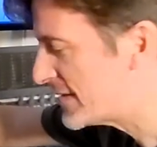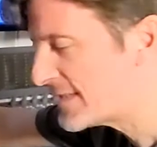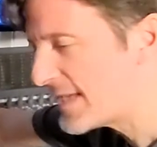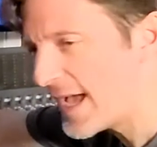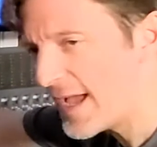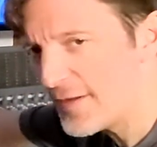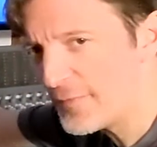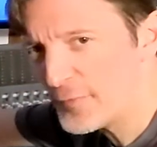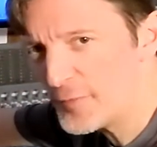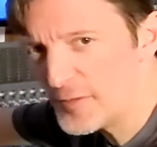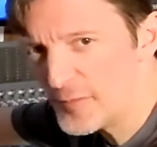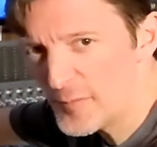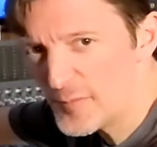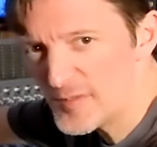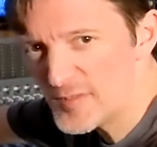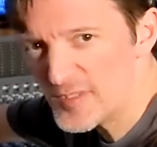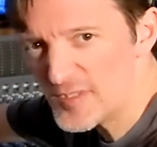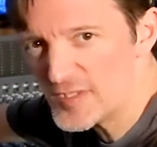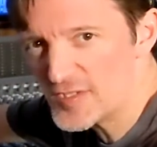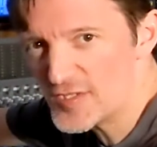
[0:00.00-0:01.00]
high
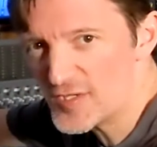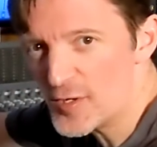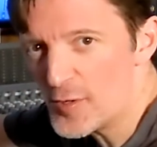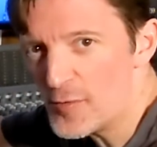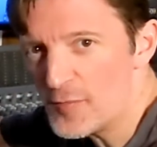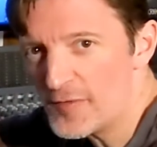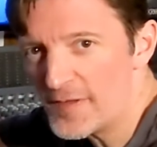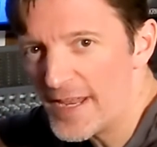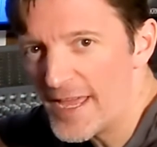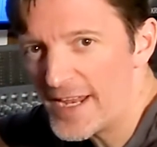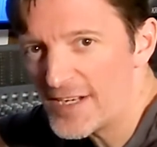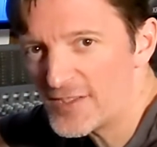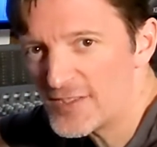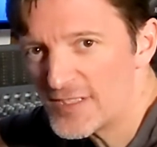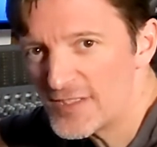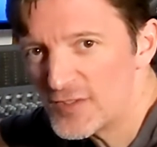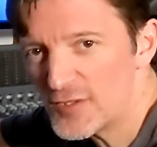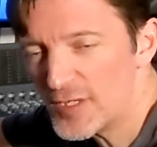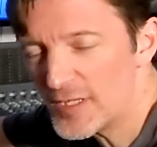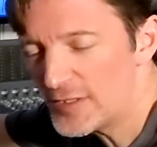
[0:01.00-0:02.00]
frequency shelf and actually
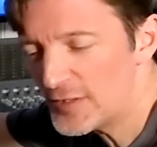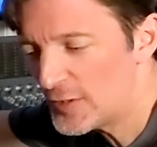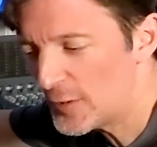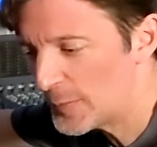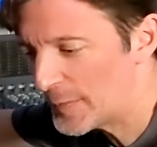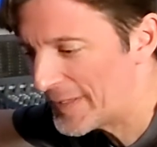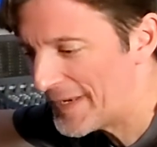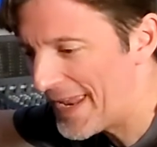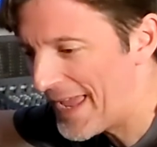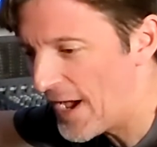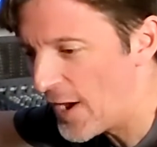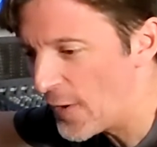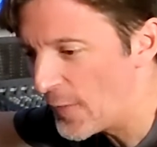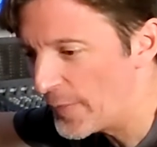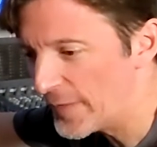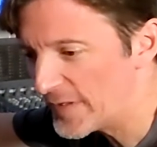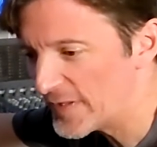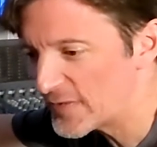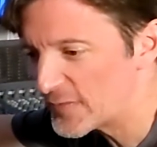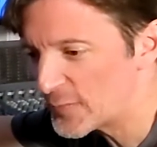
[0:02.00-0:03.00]
took a little bit out
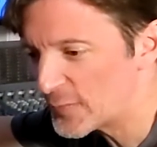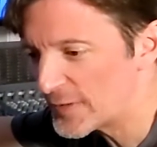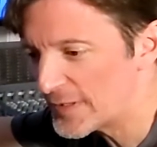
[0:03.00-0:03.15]
because we're